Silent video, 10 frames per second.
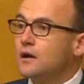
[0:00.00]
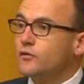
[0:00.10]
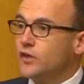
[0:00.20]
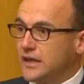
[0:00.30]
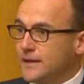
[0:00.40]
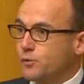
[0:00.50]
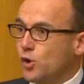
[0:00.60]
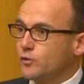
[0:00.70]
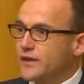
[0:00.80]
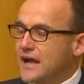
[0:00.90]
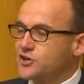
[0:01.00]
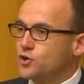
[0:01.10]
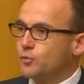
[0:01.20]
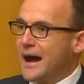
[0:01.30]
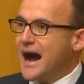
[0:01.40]
the Liberal
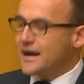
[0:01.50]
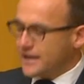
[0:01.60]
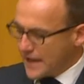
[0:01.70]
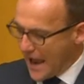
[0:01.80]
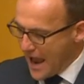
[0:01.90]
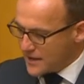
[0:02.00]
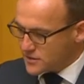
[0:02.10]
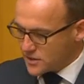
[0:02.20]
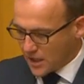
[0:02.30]
National Party and the